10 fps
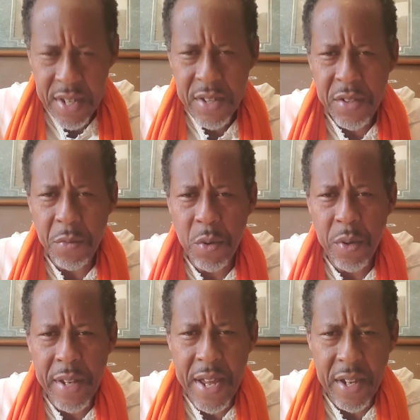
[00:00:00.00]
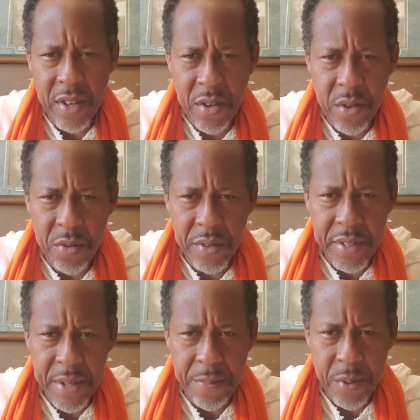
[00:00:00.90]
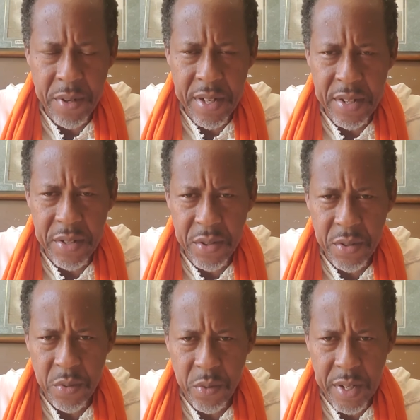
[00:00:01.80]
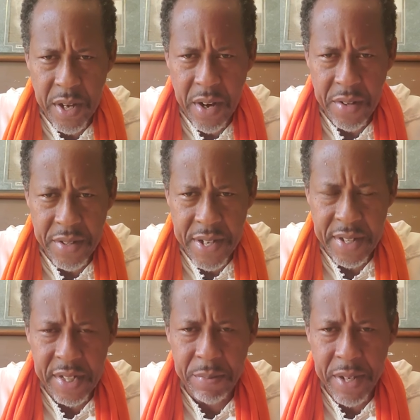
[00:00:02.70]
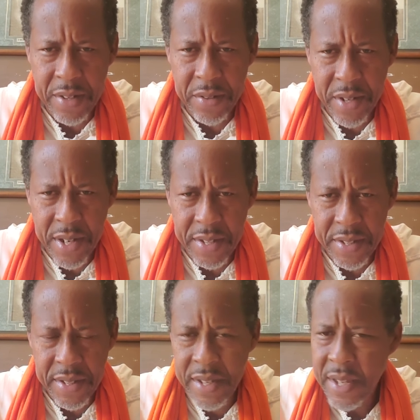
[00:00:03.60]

So we will not go deeper into what our sheikh explained to us,